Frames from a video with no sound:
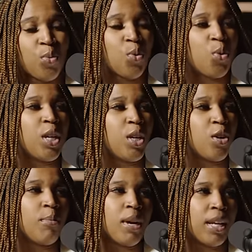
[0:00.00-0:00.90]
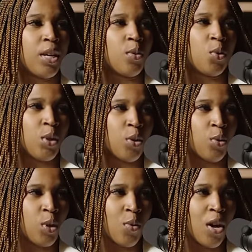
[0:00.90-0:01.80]
ruining your body, you're ruining who
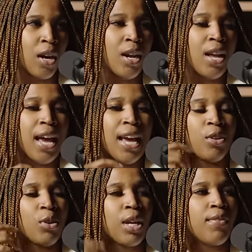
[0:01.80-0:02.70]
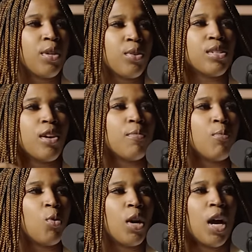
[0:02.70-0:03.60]
you are, and you're giving yourself
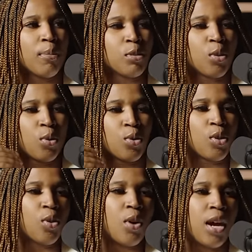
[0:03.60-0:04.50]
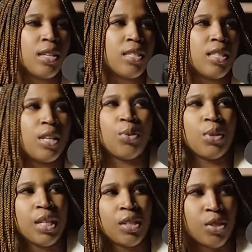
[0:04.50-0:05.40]
more obstacles to cross than you need